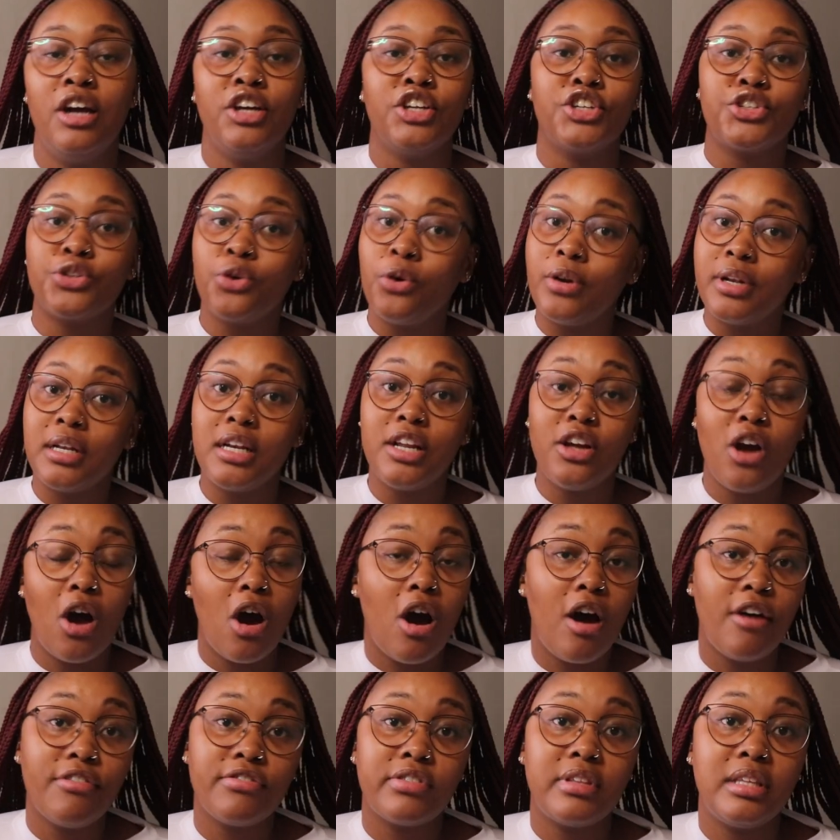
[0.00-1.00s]
Shortly
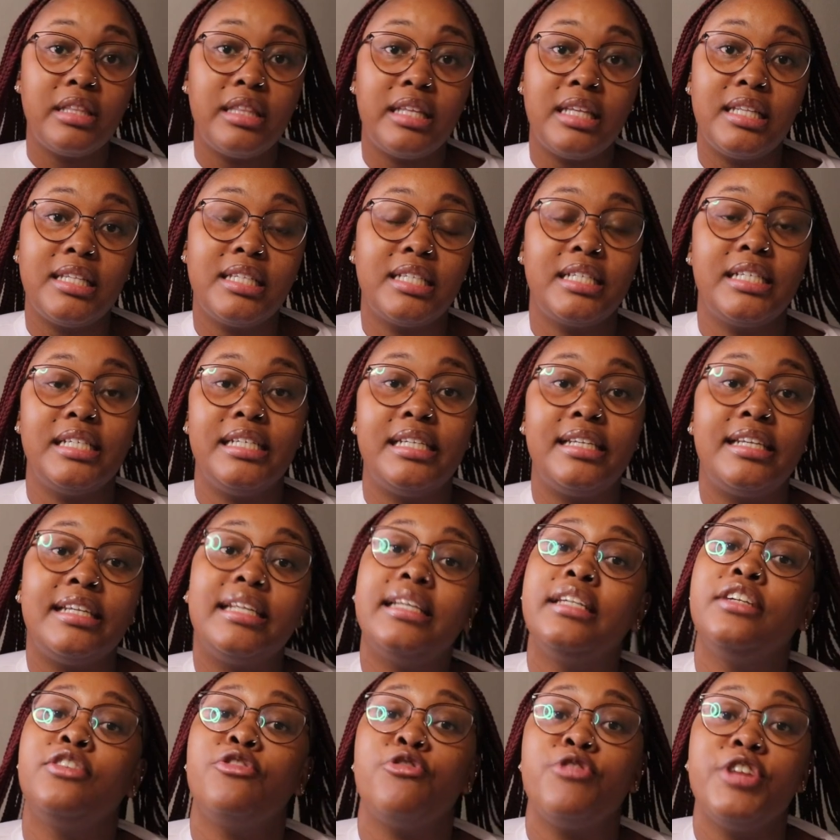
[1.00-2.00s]
after this, she
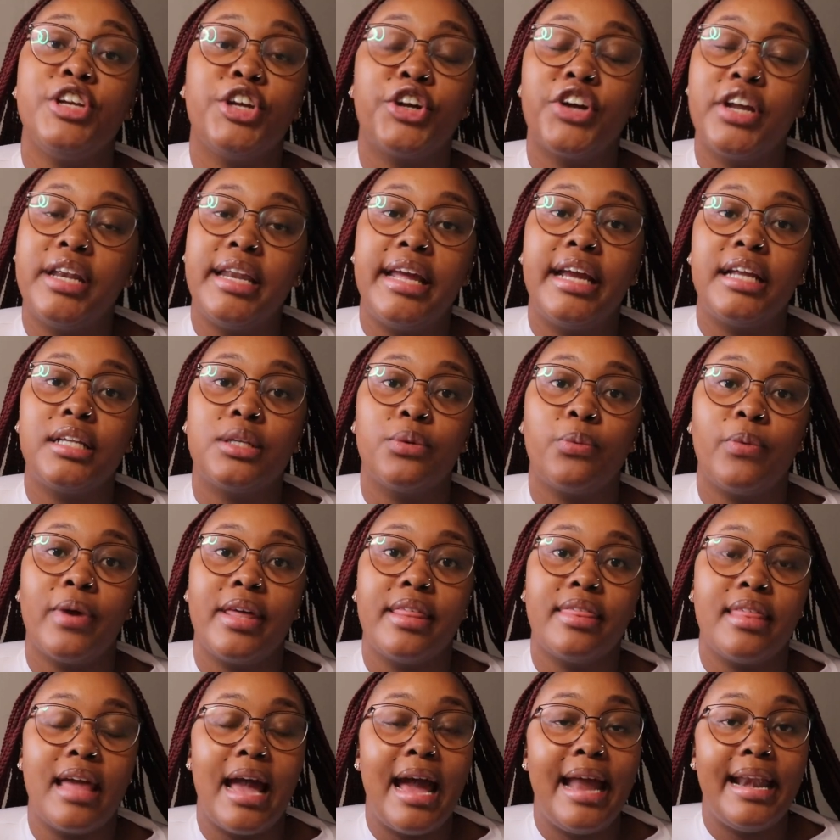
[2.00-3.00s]
did reconnect
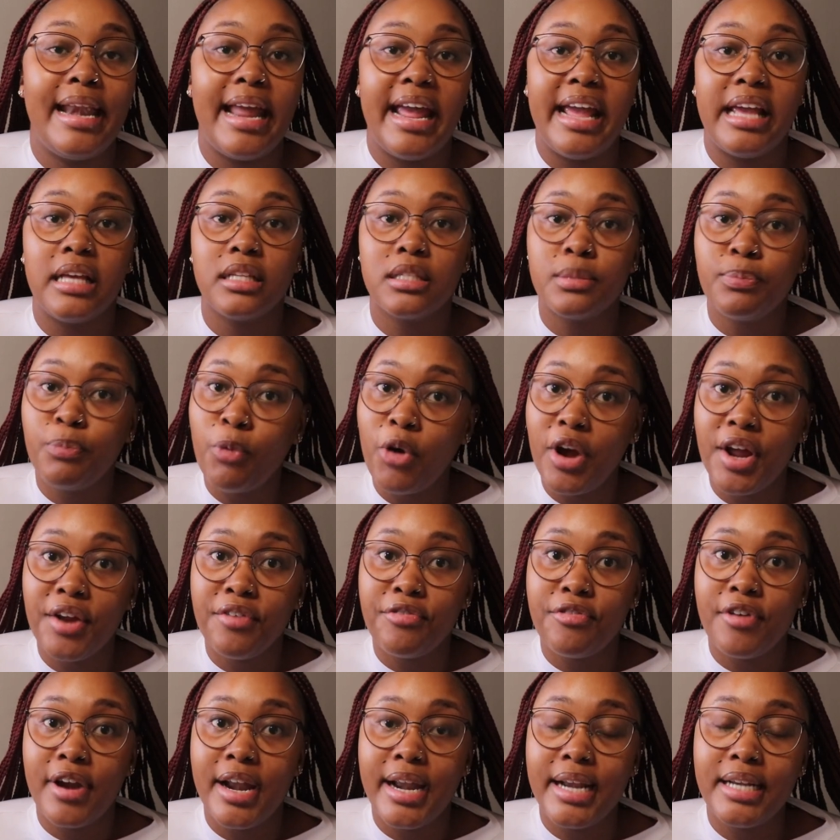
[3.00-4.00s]
with an
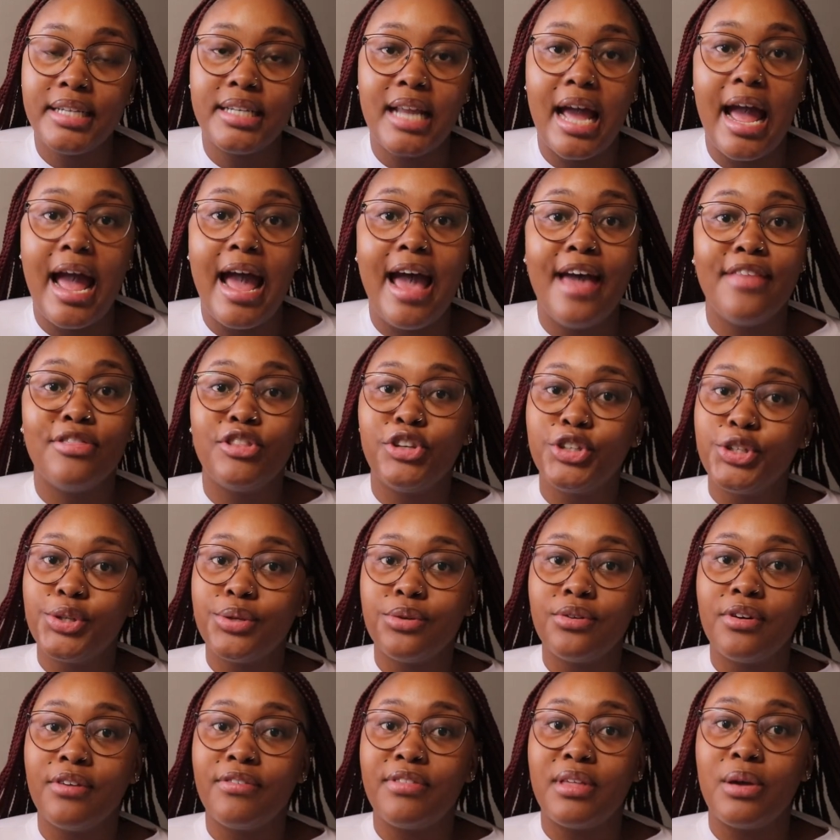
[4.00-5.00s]
ex-boyfriend, and the
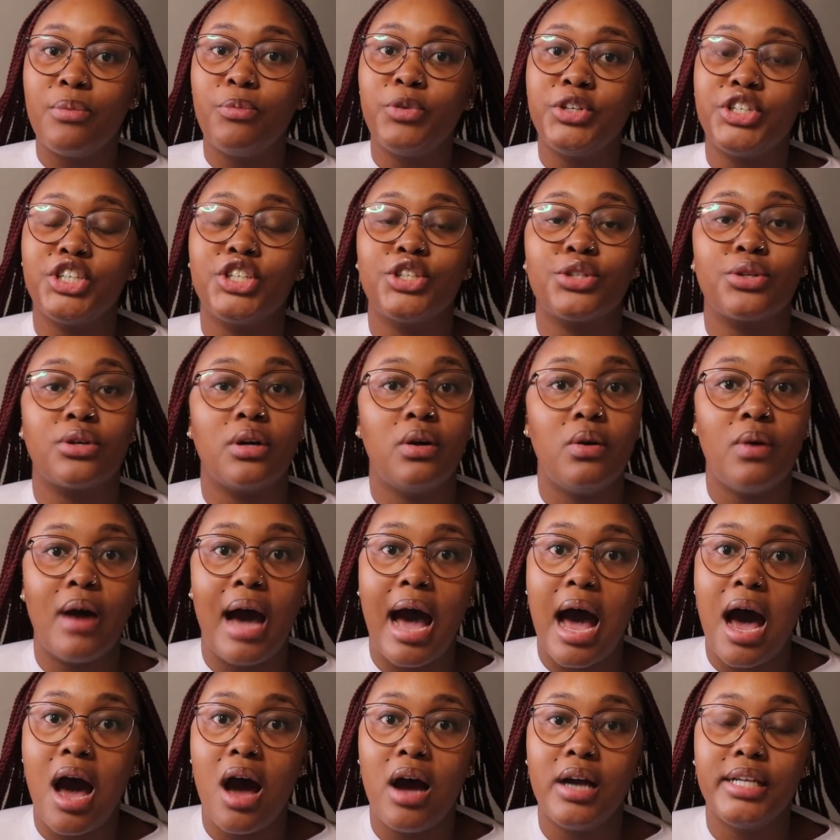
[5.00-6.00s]
two of them would just go
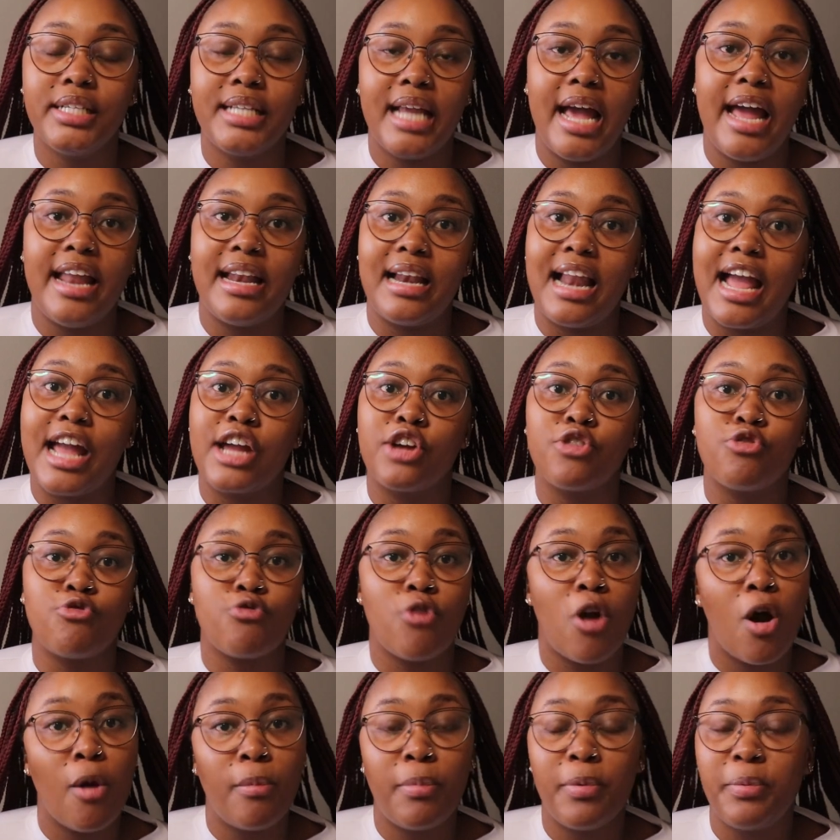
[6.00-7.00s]
out and like
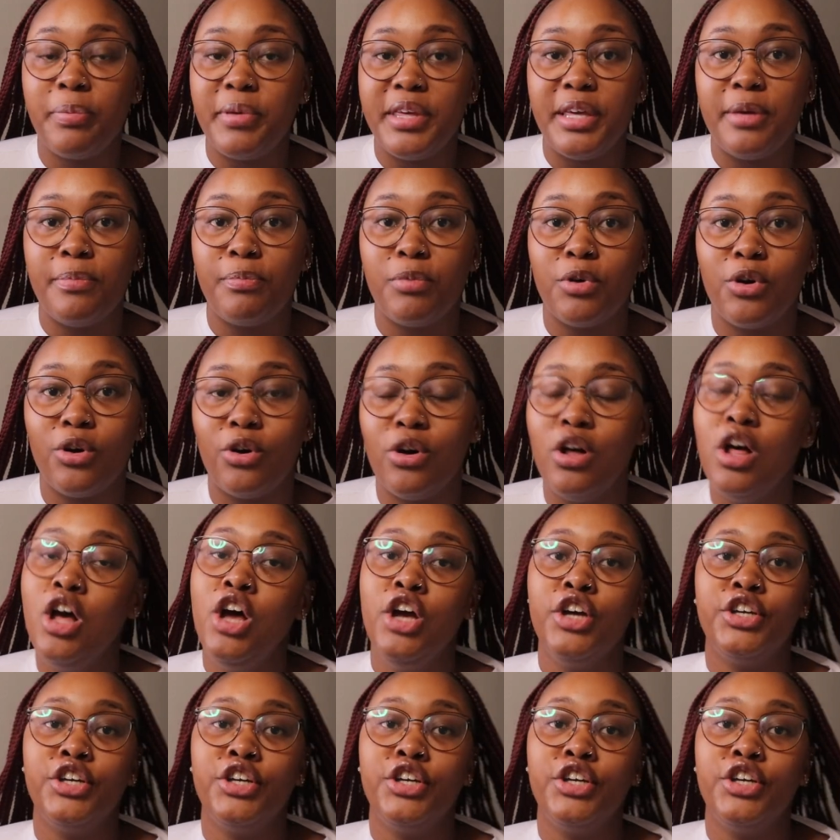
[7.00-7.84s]
rob people